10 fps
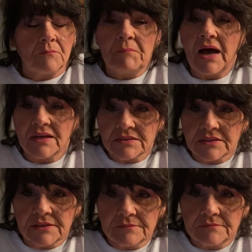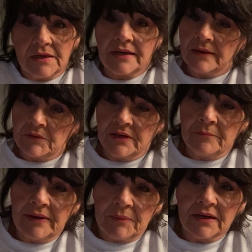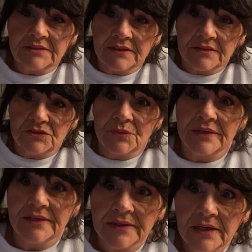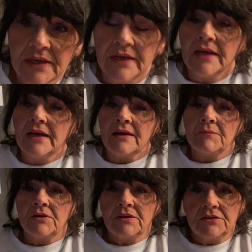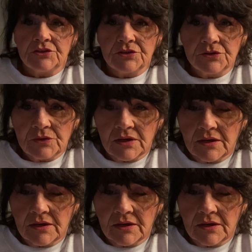pasta, and I'm gonna make pasta this week. I'm gonna do,